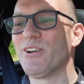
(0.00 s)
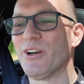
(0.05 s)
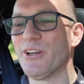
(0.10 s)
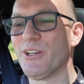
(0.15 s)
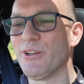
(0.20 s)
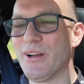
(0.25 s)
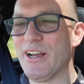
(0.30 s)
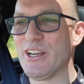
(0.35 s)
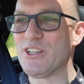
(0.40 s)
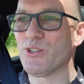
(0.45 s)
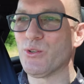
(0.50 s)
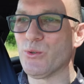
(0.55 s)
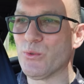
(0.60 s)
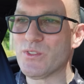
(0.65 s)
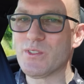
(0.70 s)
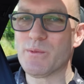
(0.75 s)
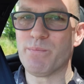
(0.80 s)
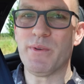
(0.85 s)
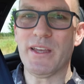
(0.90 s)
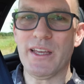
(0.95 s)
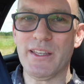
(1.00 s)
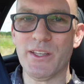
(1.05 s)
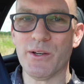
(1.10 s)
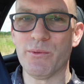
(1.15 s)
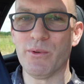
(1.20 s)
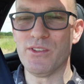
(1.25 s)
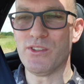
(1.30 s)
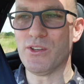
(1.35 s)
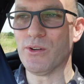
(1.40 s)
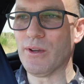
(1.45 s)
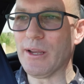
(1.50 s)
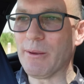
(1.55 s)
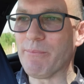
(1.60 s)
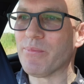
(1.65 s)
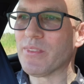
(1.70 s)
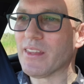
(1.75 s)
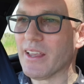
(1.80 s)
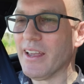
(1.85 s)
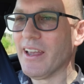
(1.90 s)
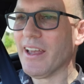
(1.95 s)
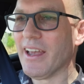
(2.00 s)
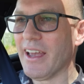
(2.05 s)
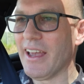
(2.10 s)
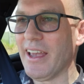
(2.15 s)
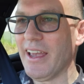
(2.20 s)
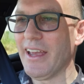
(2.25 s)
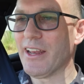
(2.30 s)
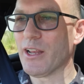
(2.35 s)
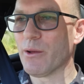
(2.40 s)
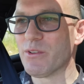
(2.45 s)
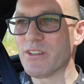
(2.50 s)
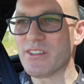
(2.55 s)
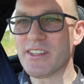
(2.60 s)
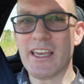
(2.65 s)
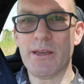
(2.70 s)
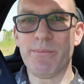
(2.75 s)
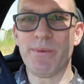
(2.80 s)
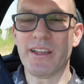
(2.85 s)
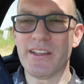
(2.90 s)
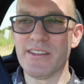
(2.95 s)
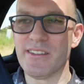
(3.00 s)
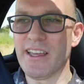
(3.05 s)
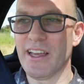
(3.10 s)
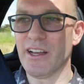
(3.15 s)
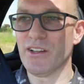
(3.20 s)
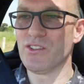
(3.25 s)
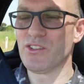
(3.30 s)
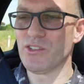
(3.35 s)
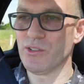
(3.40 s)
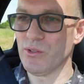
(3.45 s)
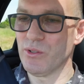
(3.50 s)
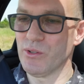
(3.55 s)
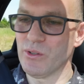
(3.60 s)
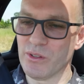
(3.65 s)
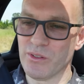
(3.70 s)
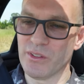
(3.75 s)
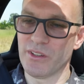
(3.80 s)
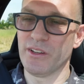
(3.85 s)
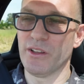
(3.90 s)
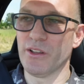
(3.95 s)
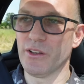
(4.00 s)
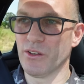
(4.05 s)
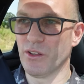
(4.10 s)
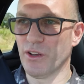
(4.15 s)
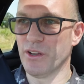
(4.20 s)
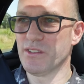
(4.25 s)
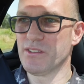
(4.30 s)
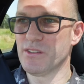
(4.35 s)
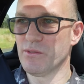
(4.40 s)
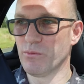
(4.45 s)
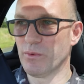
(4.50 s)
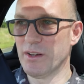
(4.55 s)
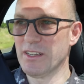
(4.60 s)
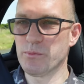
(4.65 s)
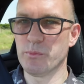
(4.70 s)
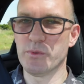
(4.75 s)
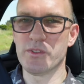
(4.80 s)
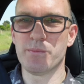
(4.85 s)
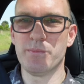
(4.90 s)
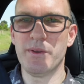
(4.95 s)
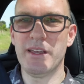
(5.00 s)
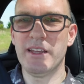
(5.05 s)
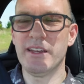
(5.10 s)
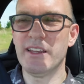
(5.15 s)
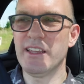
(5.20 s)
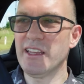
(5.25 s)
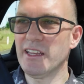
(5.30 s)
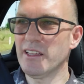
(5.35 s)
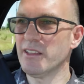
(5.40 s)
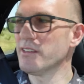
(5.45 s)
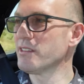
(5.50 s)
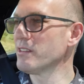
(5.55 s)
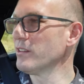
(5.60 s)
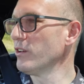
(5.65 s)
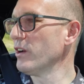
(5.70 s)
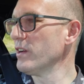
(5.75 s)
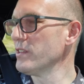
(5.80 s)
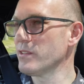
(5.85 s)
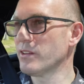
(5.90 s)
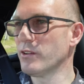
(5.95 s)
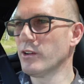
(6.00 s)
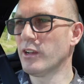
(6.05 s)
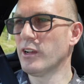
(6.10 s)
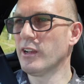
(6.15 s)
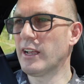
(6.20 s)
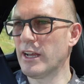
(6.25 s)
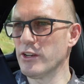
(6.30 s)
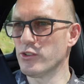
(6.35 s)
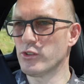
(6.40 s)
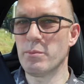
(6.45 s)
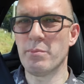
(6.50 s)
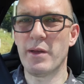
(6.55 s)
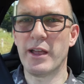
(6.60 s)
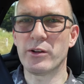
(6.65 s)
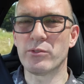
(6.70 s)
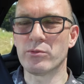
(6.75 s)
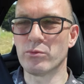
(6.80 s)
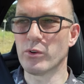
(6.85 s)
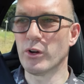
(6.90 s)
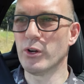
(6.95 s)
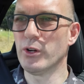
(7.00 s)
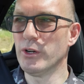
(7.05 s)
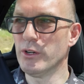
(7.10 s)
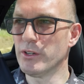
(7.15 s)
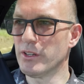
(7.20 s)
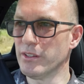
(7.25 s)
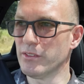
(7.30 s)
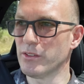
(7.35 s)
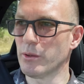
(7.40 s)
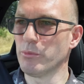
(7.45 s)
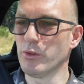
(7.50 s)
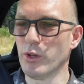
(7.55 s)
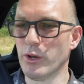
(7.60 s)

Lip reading: got your actual speed that we're doing, and I'm just keeping it down to, you know, nice reasonable speed here. It's nice country back road, and I'm